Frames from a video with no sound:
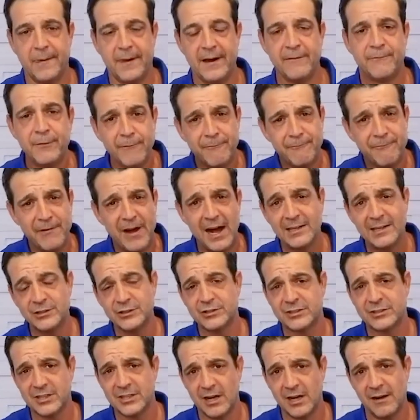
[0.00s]
If you find
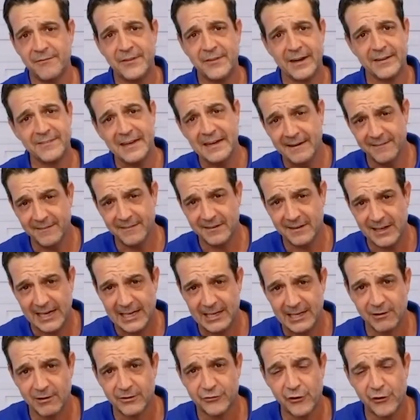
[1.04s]
yourself that at the end of the day,
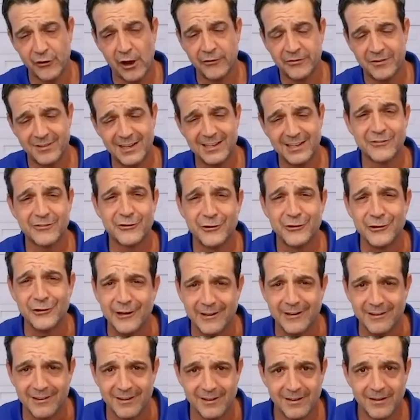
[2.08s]
you're exhausted, that's good.